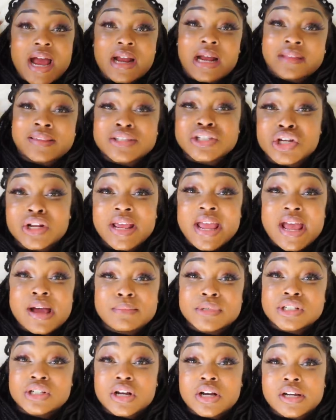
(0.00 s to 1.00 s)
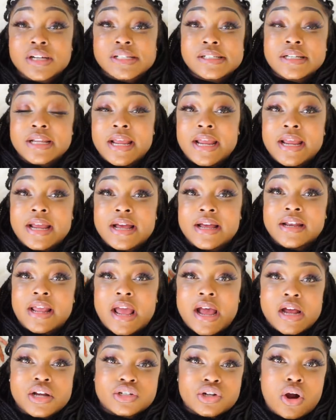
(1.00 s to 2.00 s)
I got this on Amazon, and
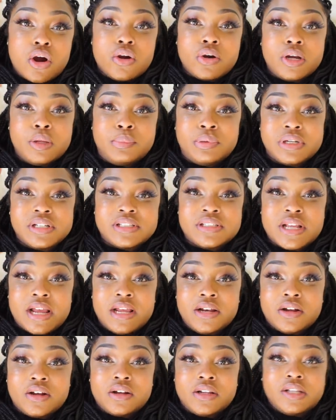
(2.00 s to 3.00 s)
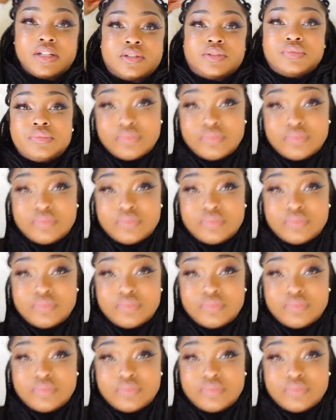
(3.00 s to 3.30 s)
Ash already put a stain on it.